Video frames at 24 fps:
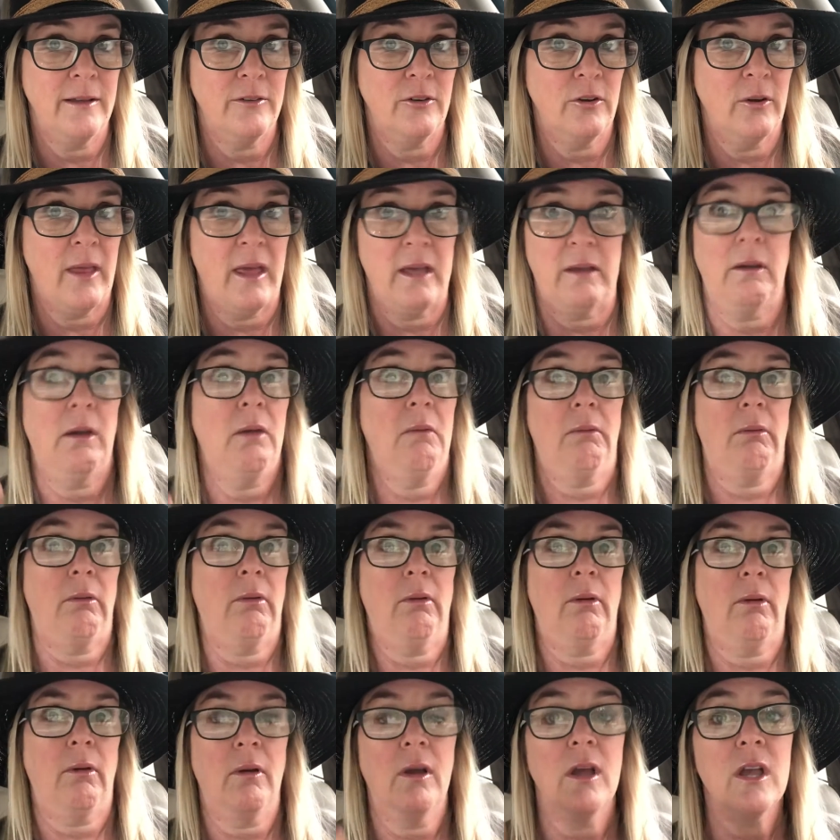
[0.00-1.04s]
They're like,
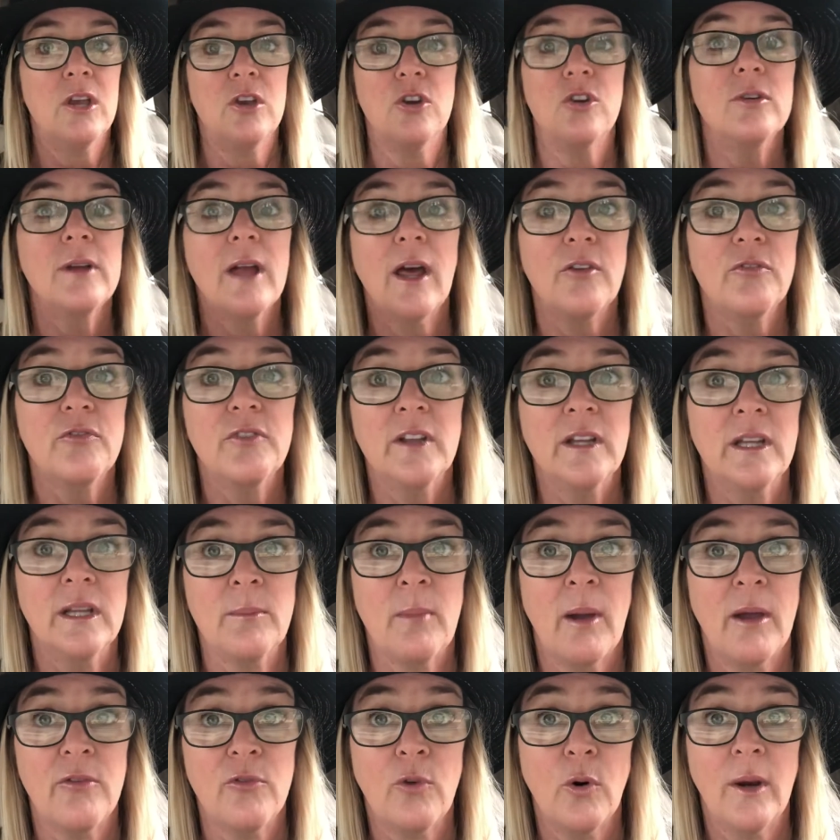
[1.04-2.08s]
ugh, you're not filling
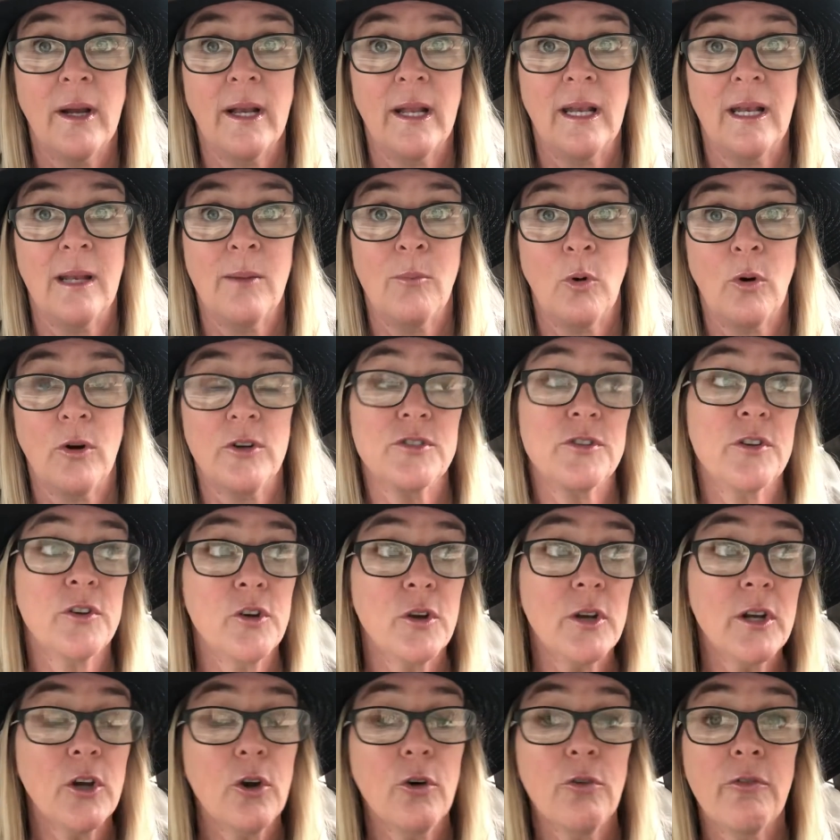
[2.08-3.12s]
my void anymore. So they're
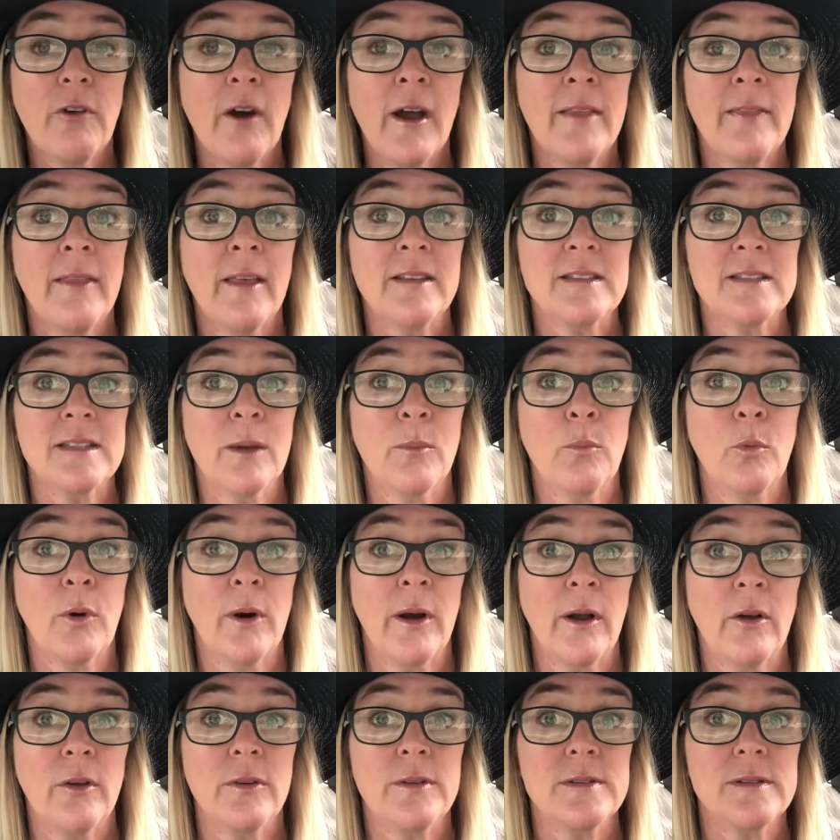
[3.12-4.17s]
going to go find that somewhere
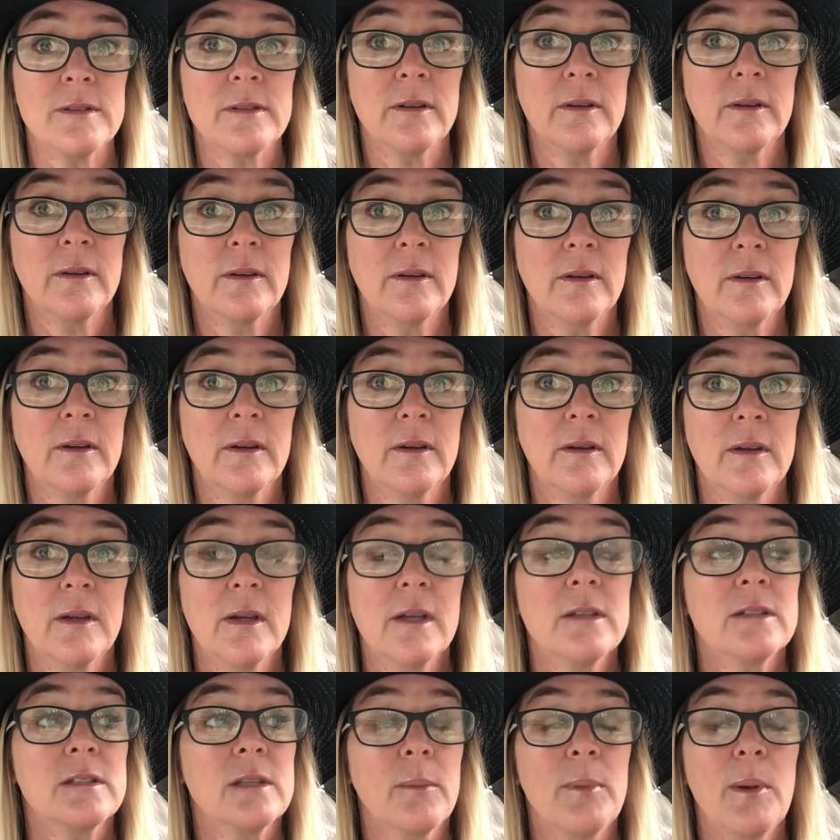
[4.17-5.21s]
else.
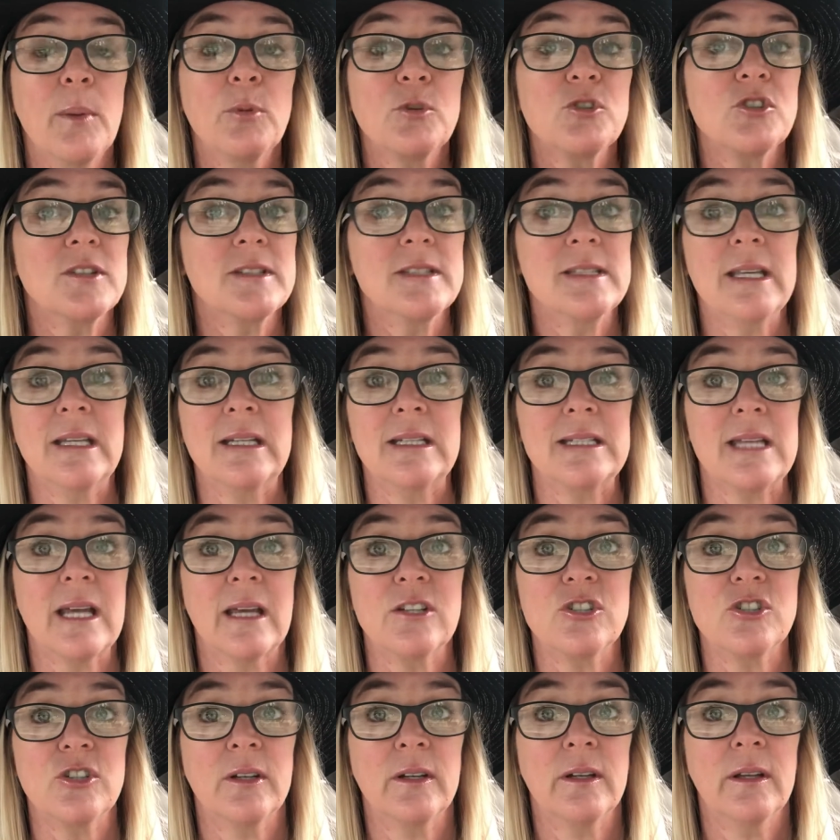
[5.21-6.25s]
Some people just need
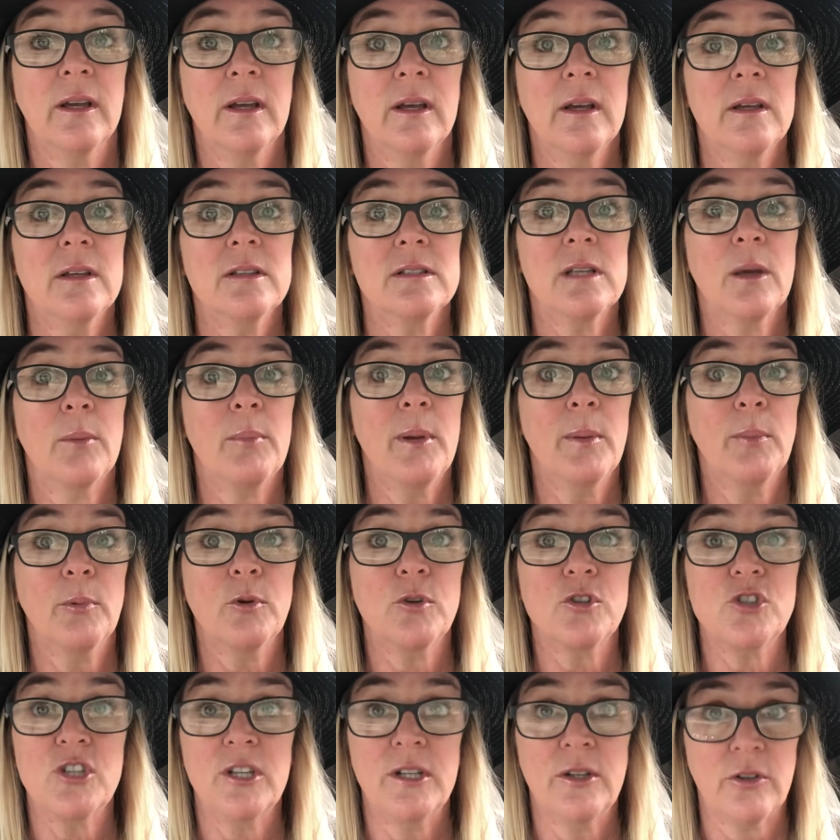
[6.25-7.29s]
attention. Some people
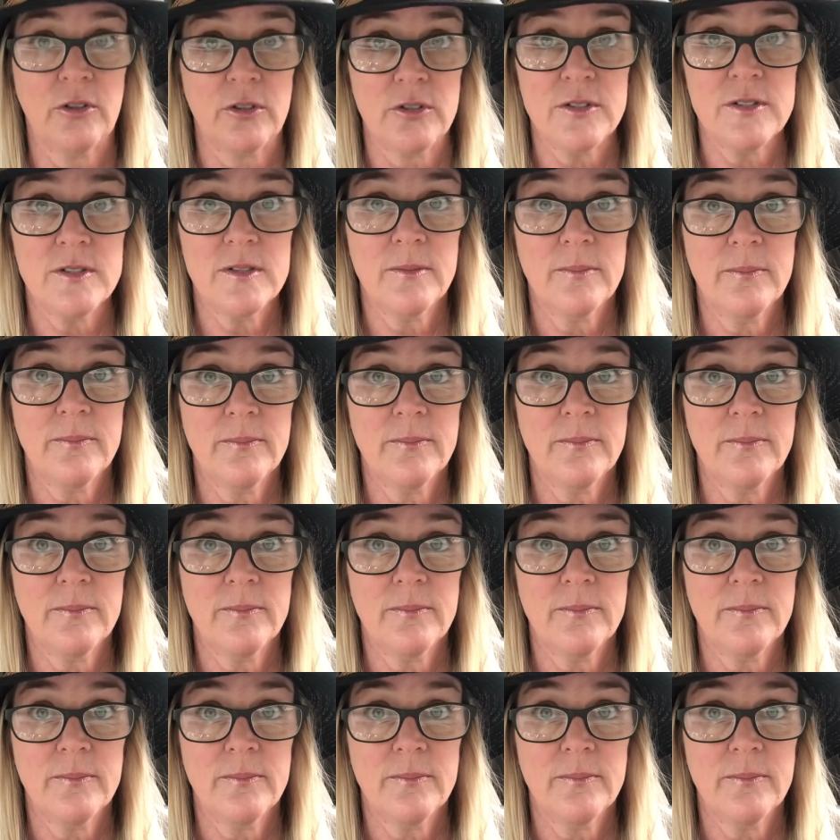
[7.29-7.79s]
are cheaters.